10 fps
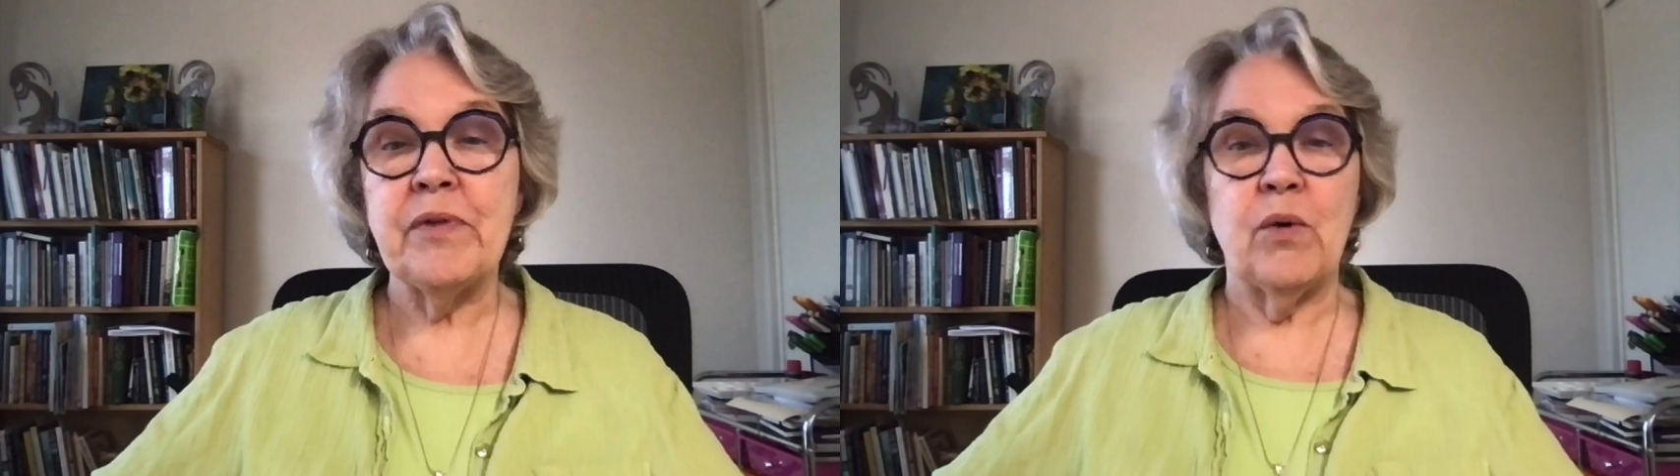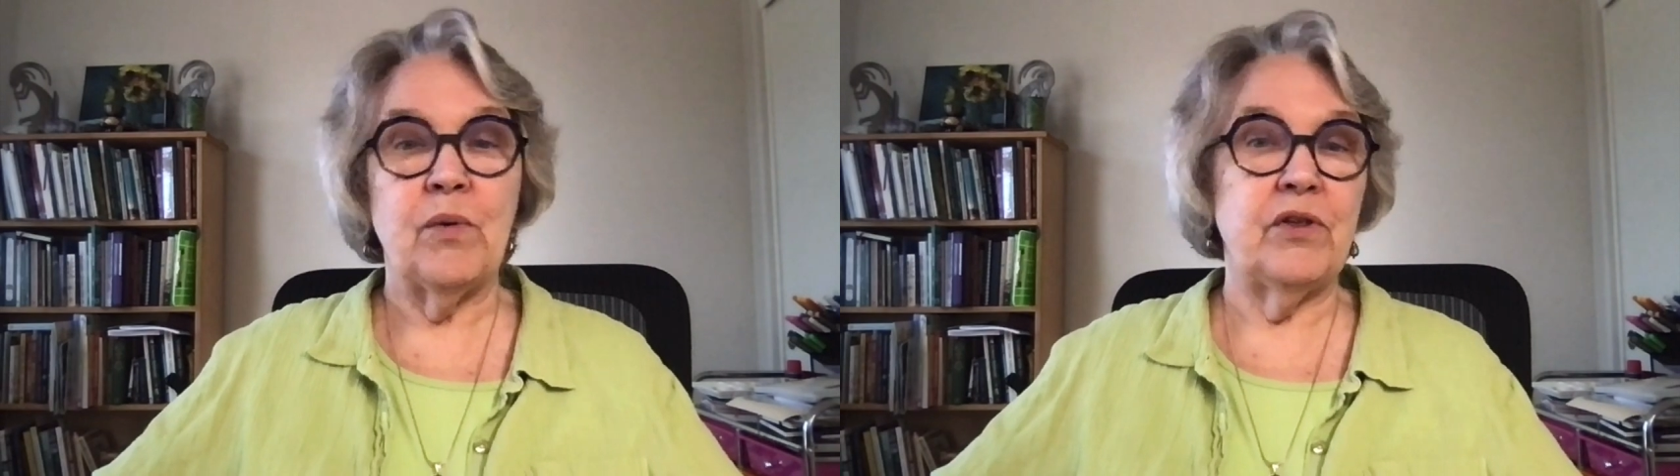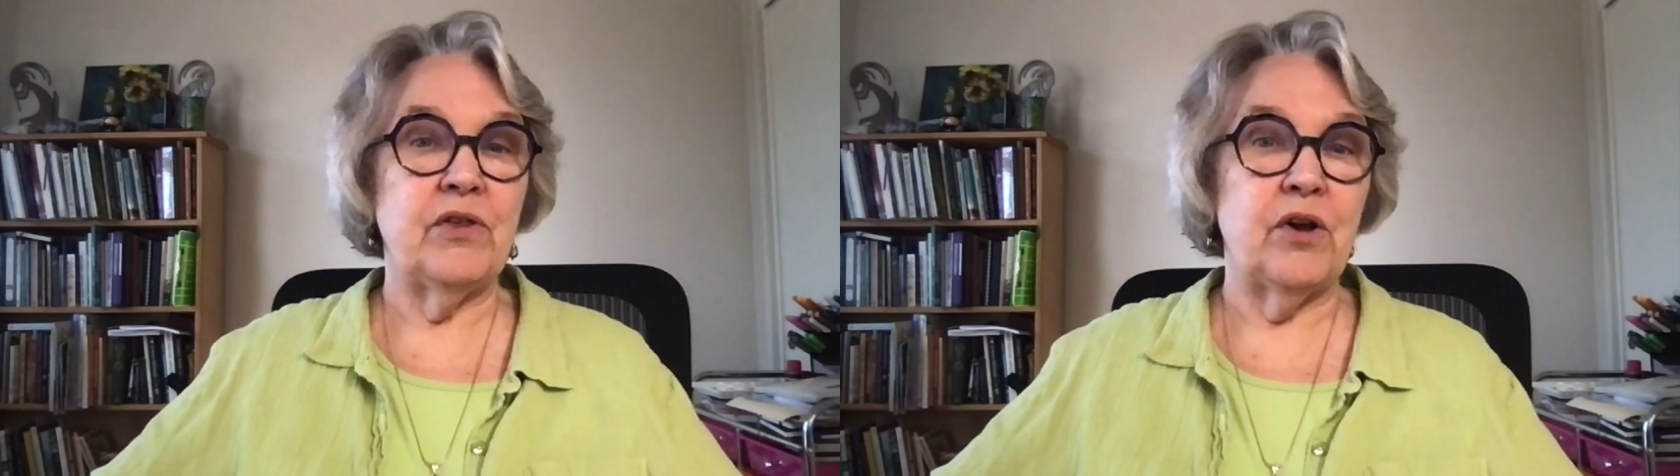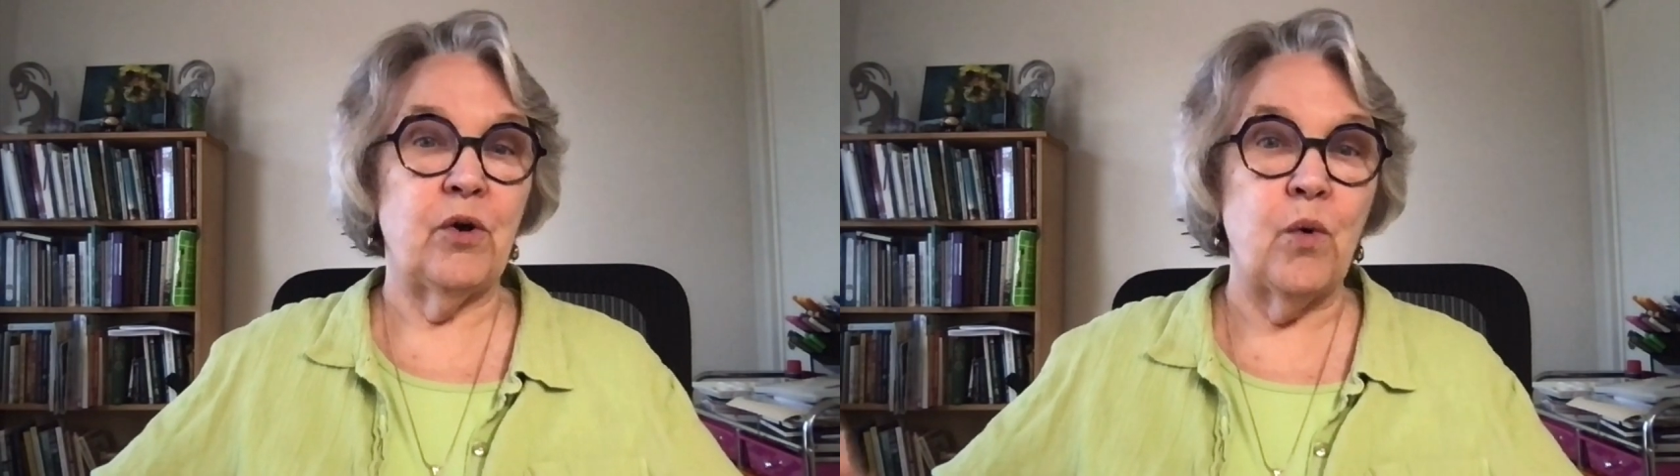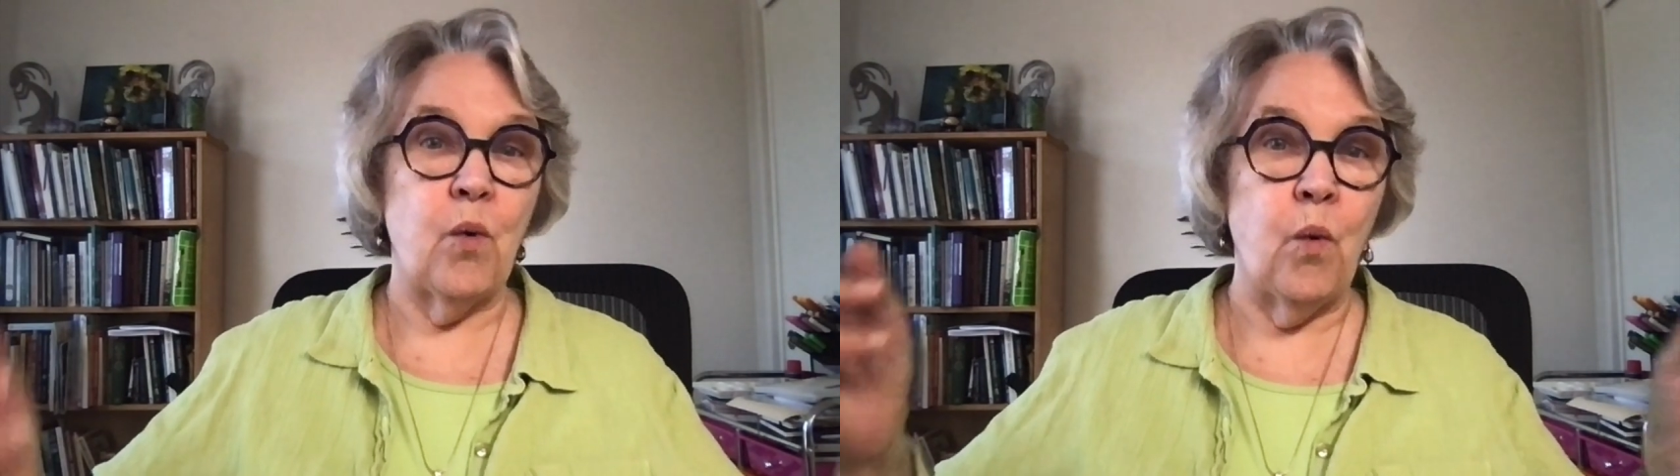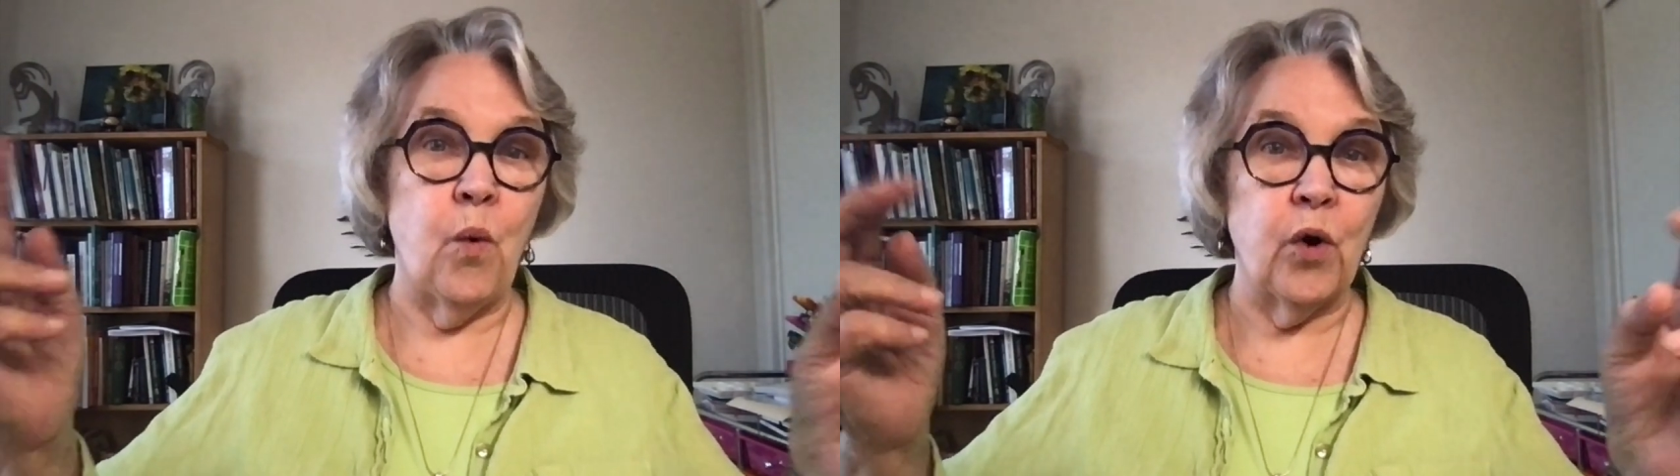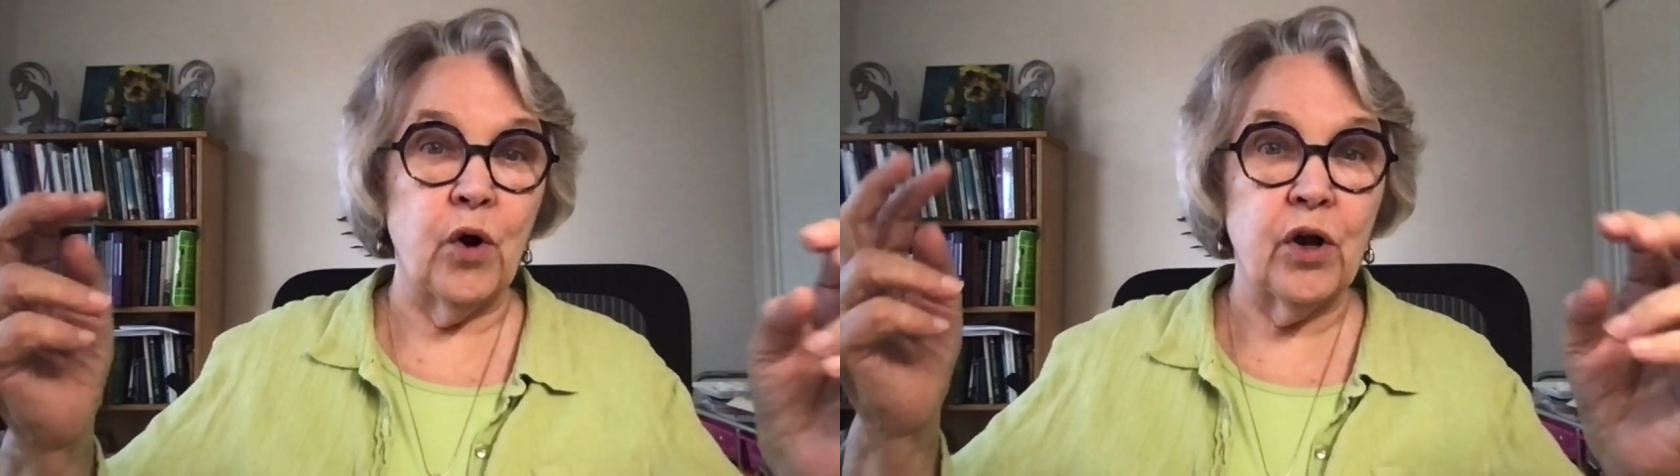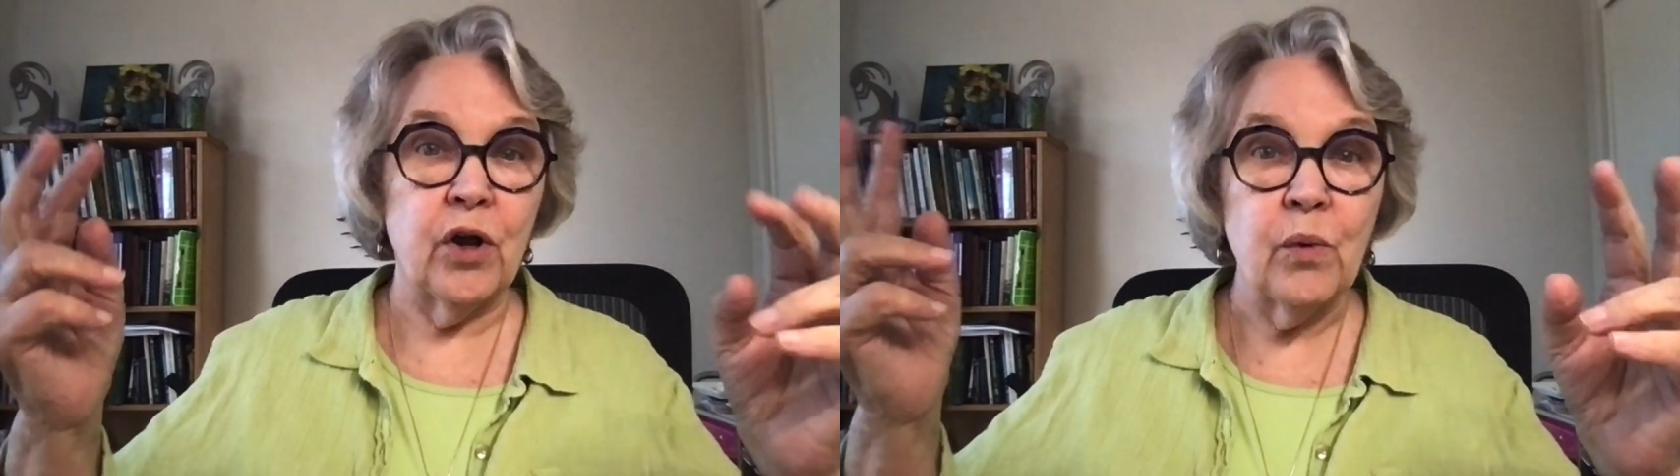whether they're work